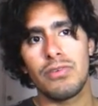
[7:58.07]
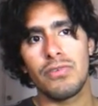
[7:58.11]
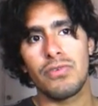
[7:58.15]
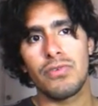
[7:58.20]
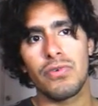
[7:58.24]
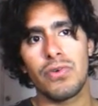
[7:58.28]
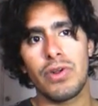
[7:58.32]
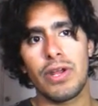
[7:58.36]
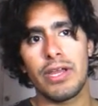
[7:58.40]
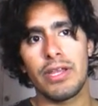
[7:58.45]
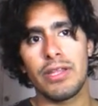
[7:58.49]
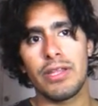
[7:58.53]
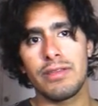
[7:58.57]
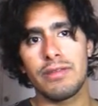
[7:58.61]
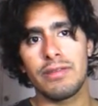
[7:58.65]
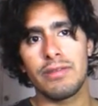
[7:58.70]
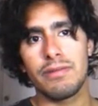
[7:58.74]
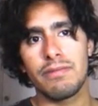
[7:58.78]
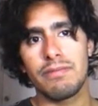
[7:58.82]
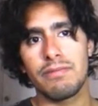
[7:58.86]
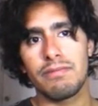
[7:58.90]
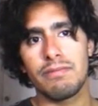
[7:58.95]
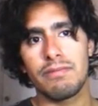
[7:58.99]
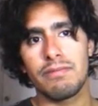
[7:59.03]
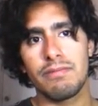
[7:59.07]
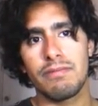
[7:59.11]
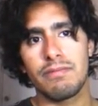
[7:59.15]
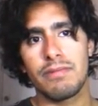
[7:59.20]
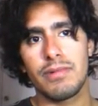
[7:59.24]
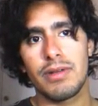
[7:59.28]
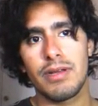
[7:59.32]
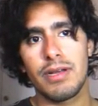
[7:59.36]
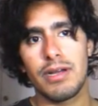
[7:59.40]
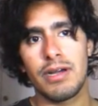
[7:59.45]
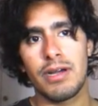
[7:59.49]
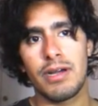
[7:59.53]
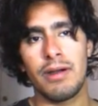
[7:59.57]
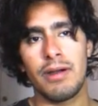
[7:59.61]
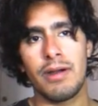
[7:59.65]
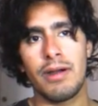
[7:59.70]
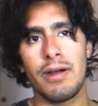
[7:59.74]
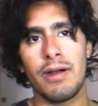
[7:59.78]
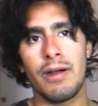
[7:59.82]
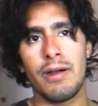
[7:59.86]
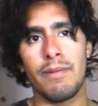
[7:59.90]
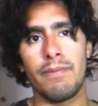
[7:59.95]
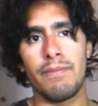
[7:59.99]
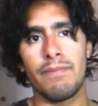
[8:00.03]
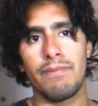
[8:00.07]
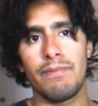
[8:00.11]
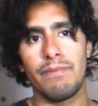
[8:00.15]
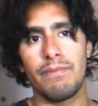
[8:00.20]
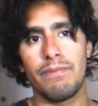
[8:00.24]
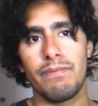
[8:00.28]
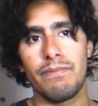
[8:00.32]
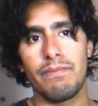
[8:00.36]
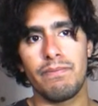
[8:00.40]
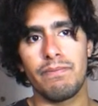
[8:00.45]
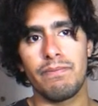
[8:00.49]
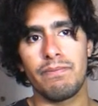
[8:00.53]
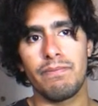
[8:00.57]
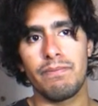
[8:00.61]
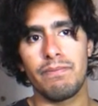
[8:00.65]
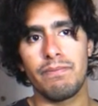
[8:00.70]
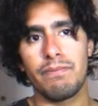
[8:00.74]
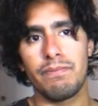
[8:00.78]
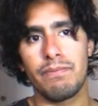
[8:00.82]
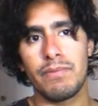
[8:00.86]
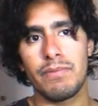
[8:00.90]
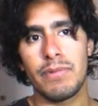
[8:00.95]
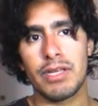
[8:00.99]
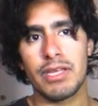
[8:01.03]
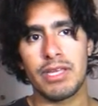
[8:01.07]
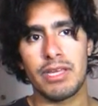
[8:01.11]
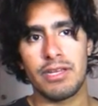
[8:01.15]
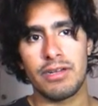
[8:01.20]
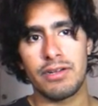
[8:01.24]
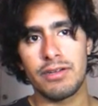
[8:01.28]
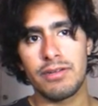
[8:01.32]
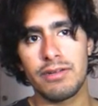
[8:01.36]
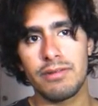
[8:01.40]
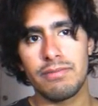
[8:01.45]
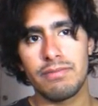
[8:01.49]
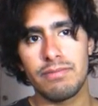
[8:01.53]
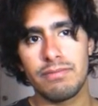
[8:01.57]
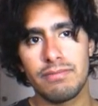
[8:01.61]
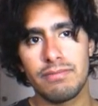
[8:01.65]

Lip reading: write a getter,